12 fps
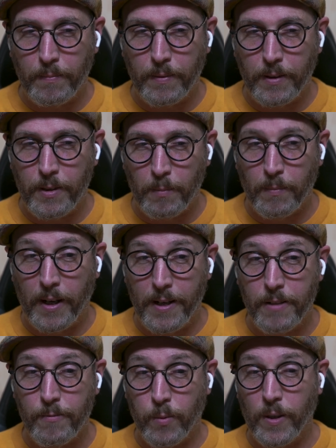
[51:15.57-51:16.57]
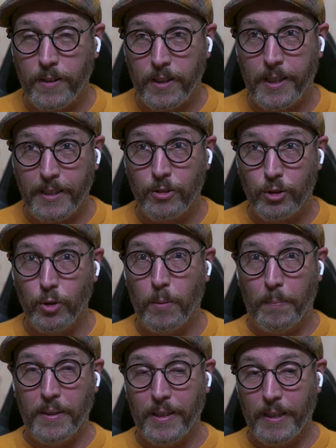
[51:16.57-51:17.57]
in your mind of what things should
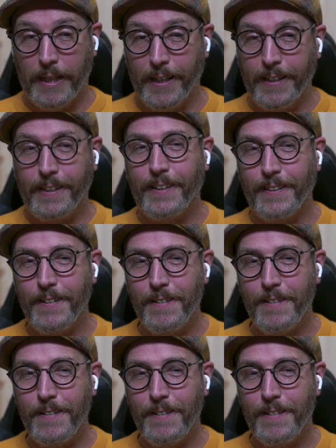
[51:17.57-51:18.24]
be like,